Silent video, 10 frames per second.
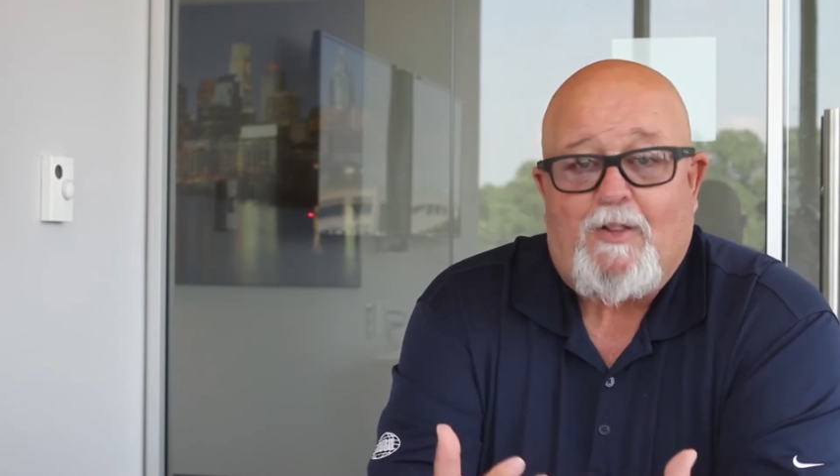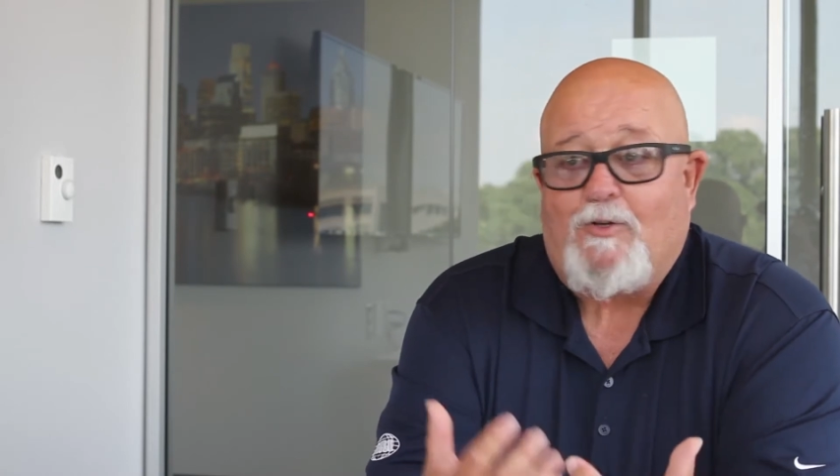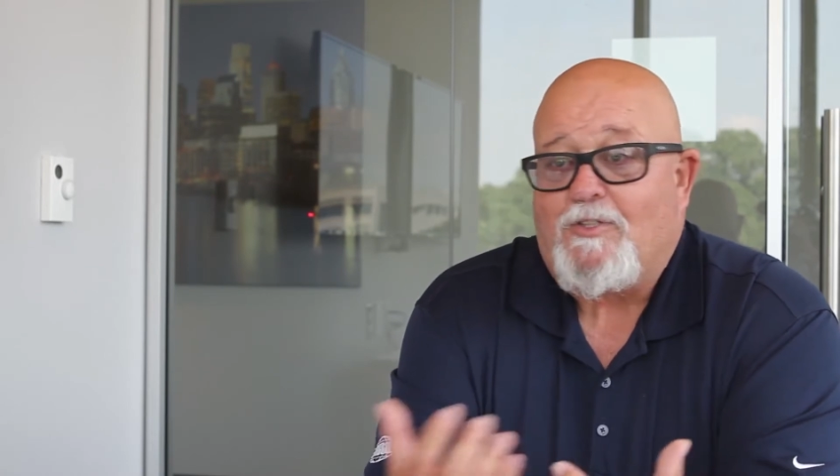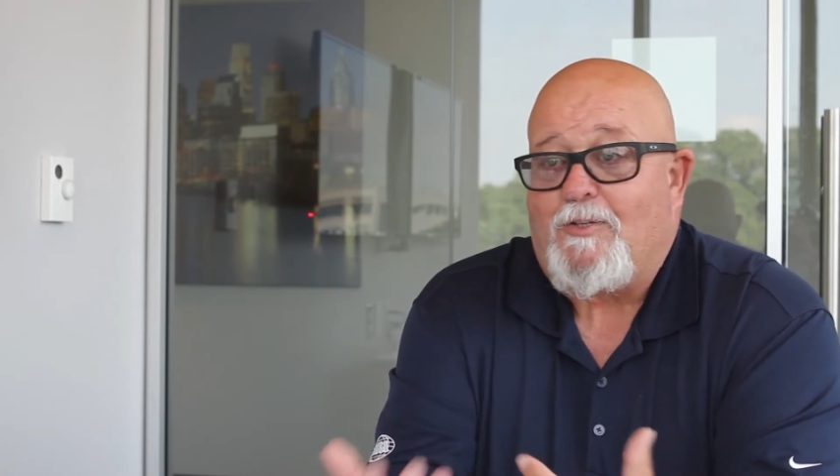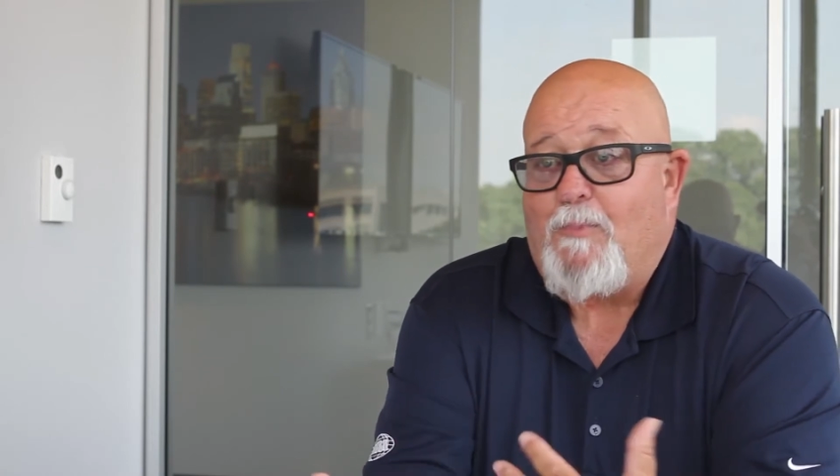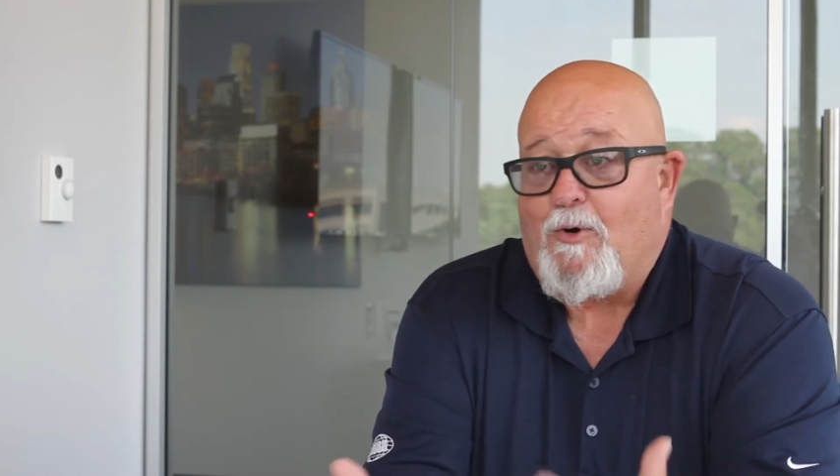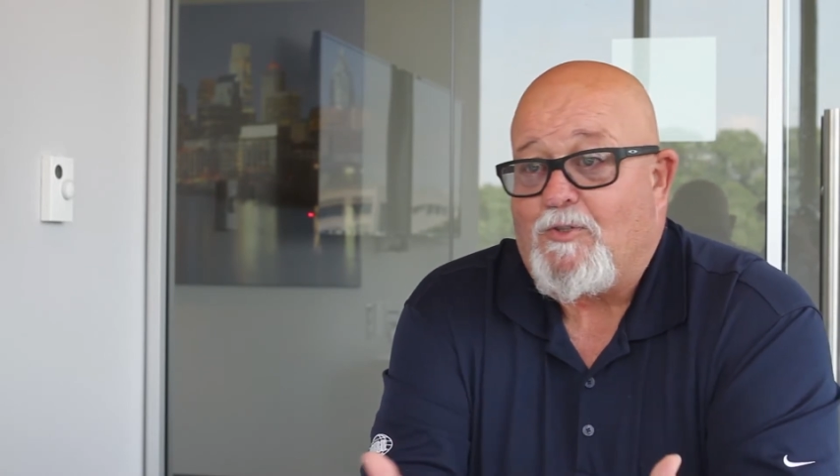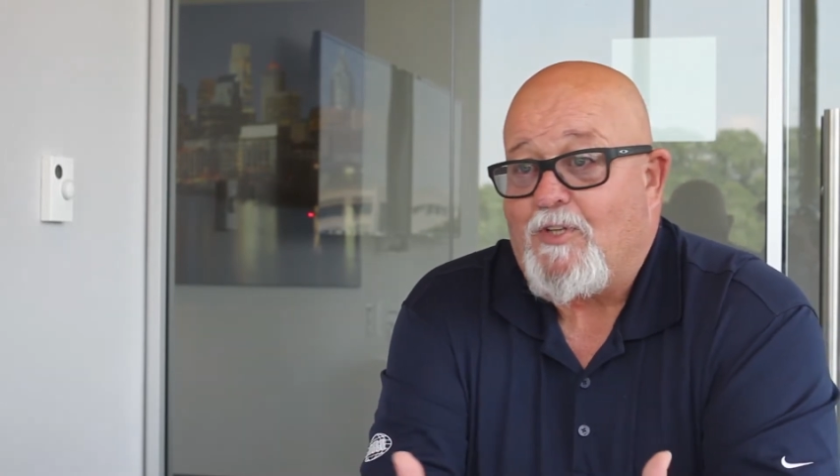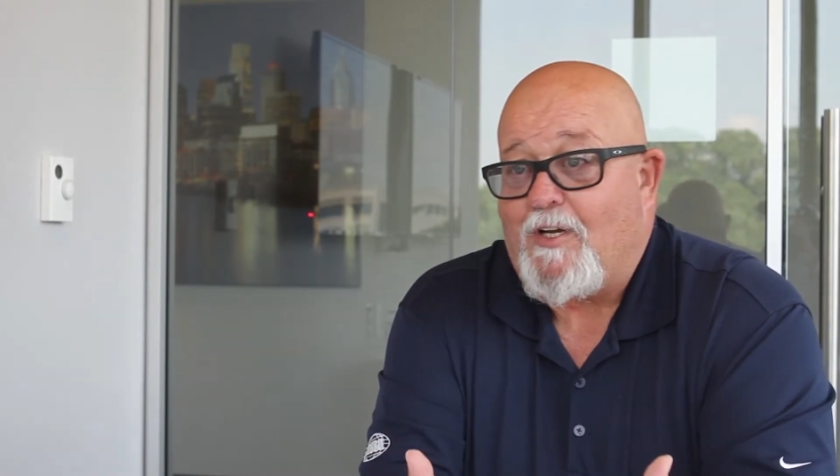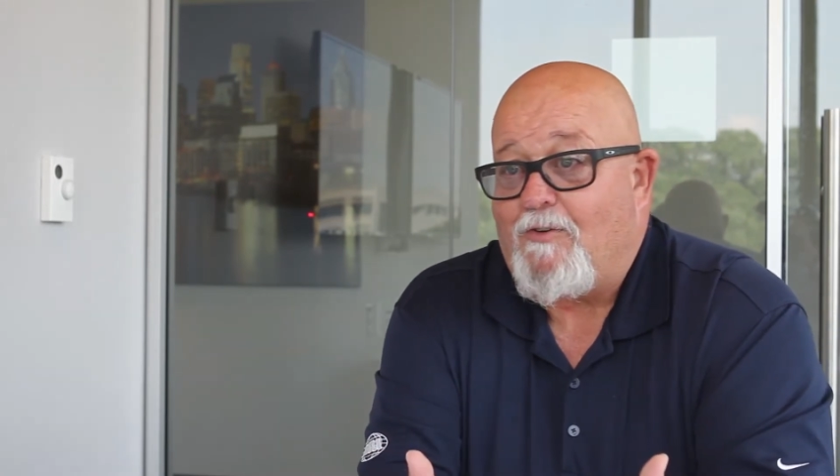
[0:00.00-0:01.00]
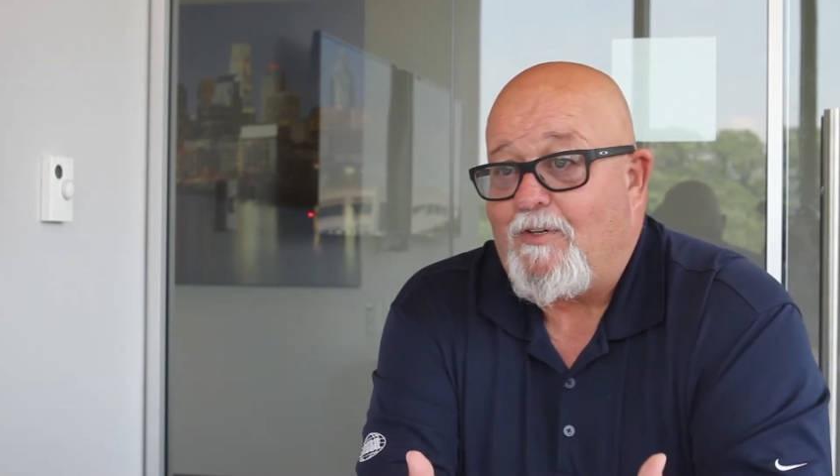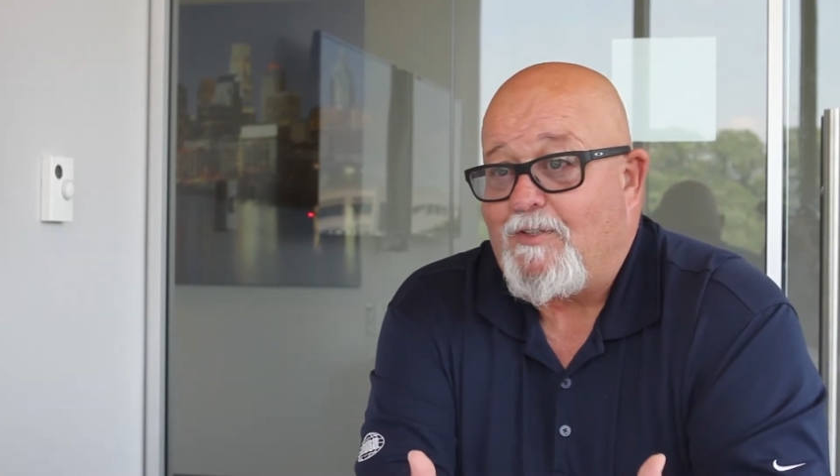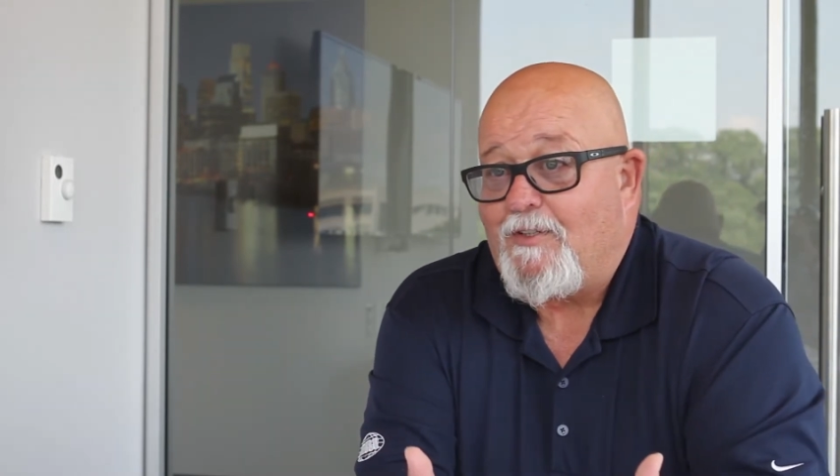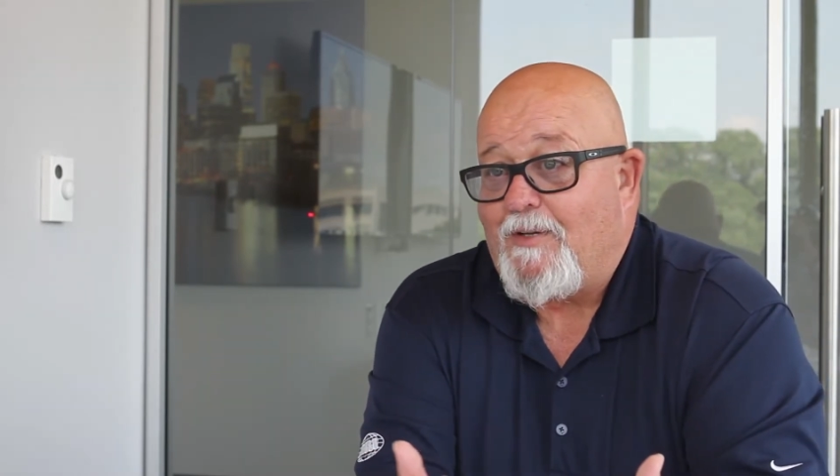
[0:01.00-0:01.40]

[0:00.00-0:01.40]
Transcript: looks at the motorcycle and